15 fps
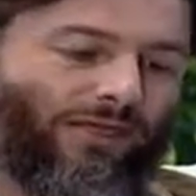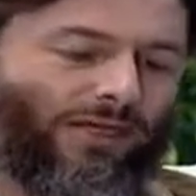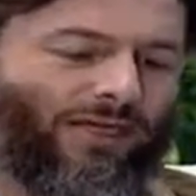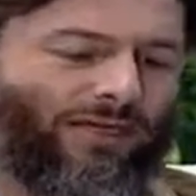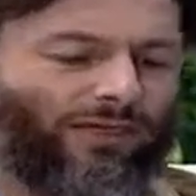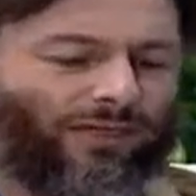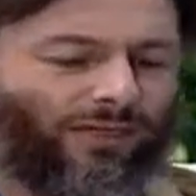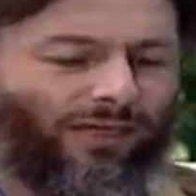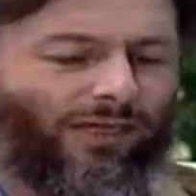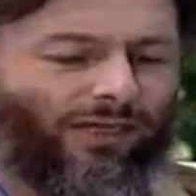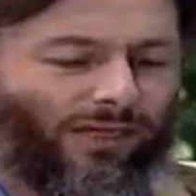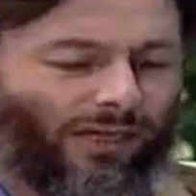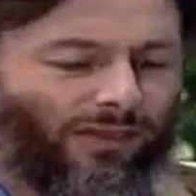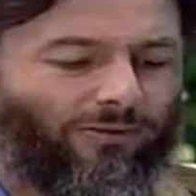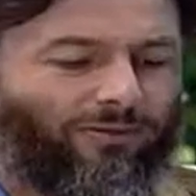Is it
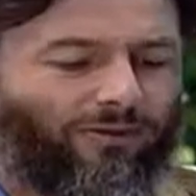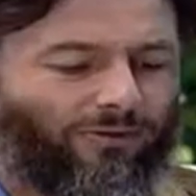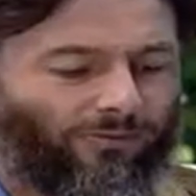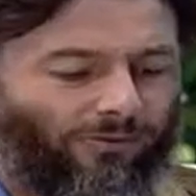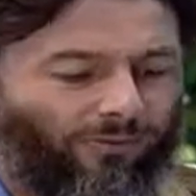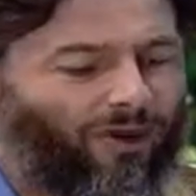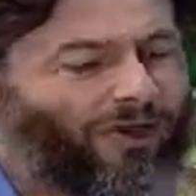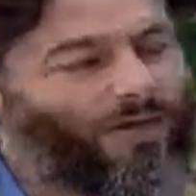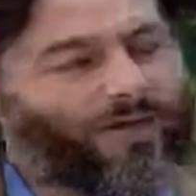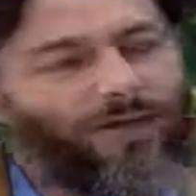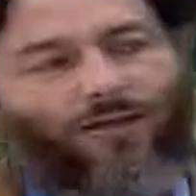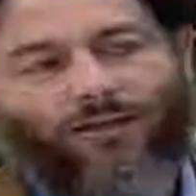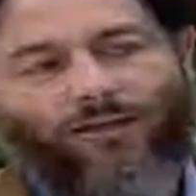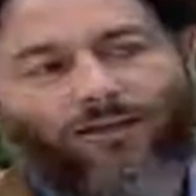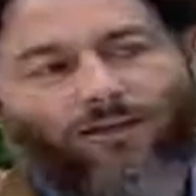allowed to pray
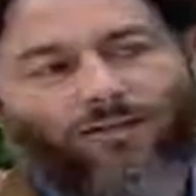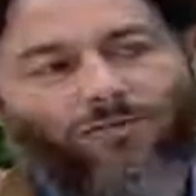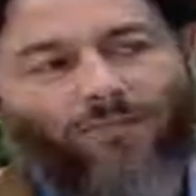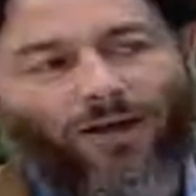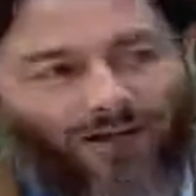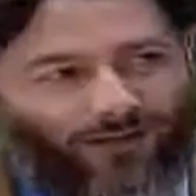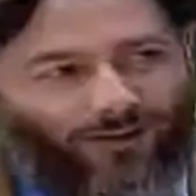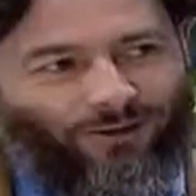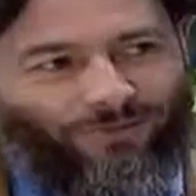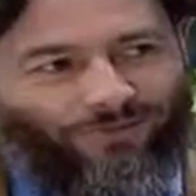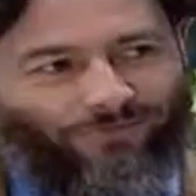in this manner?